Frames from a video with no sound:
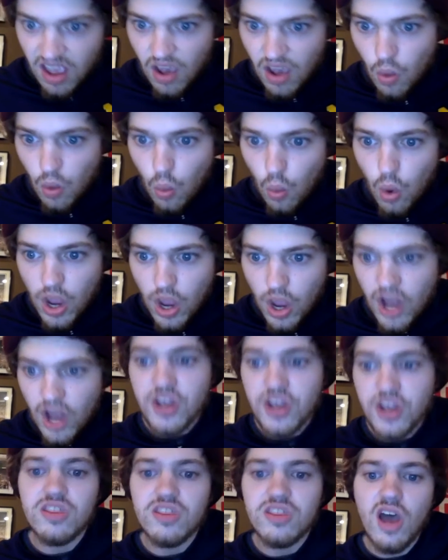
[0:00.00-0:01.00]
What are
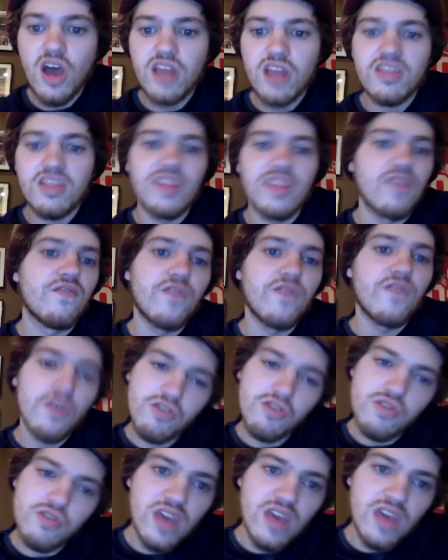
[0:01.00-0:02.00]
your thoughts on the
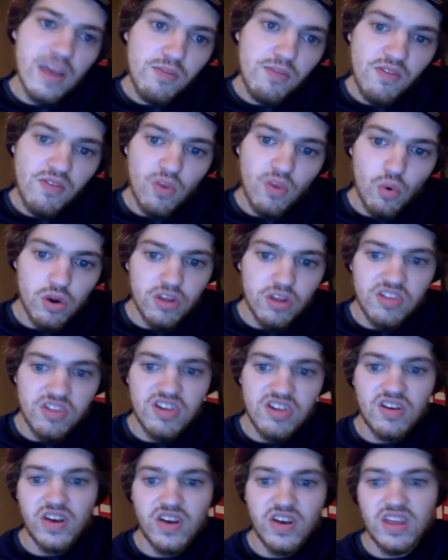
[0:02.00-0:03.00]
first 2 games of the World
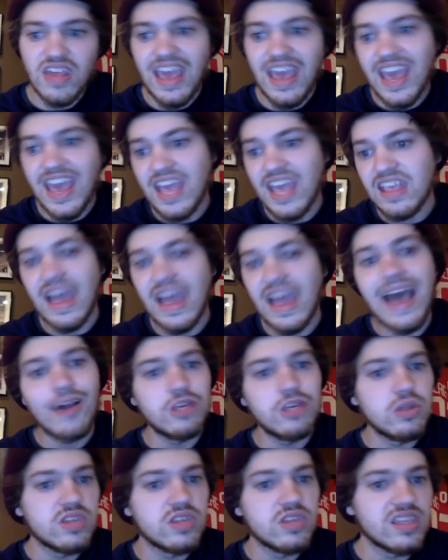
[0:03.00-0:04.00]
Series? And how do
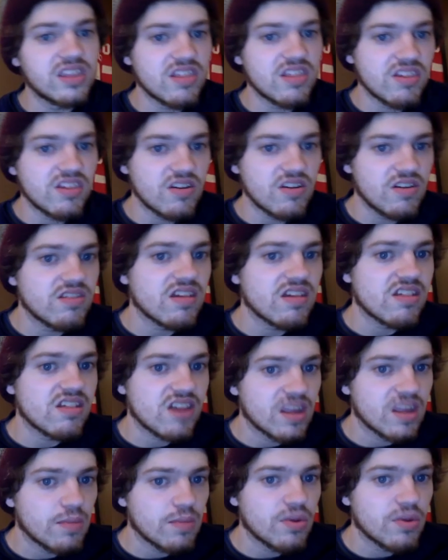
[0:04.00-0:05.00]
you think the series is
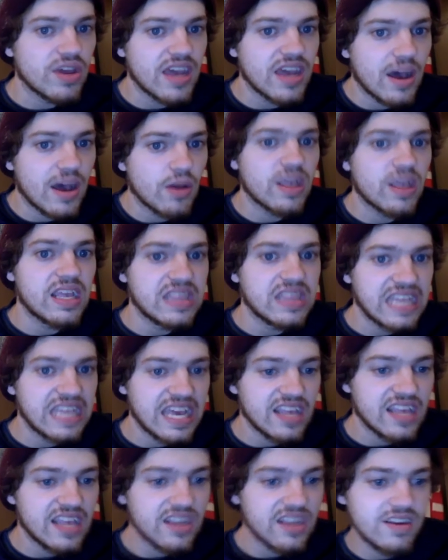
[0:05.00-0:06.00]
going to play out in the
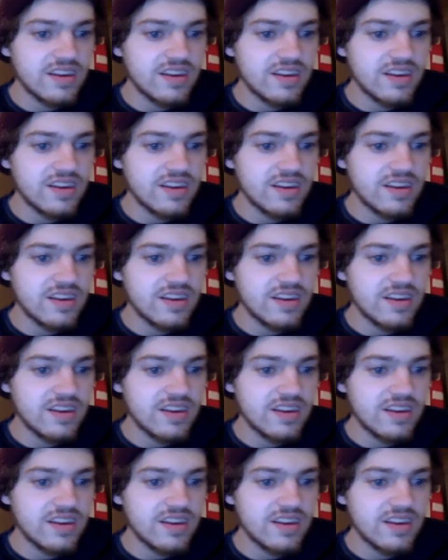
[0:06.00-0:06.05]
end?